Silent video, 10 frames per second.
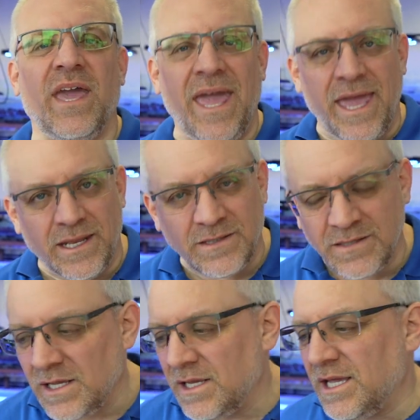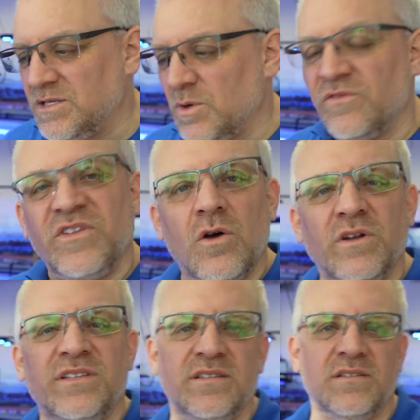and it's one of the
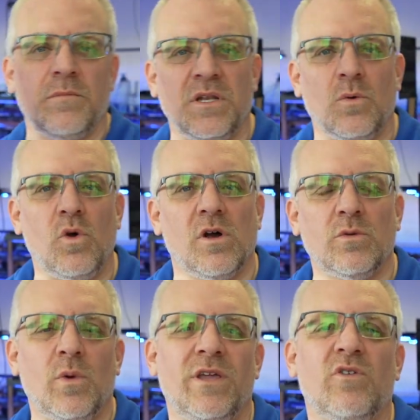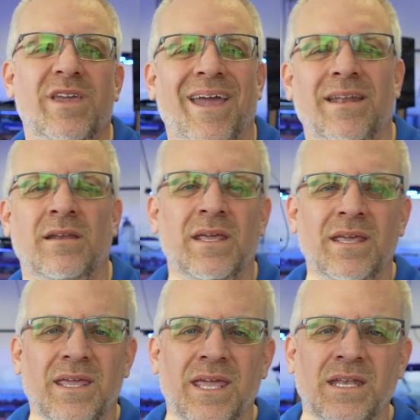only system in the world where you can
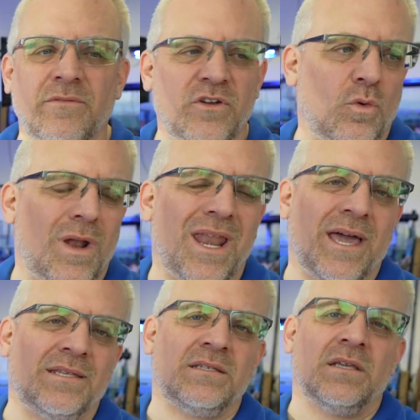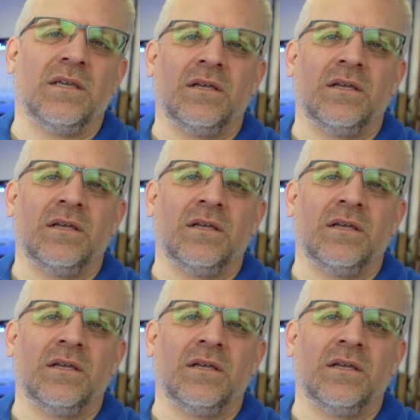individualize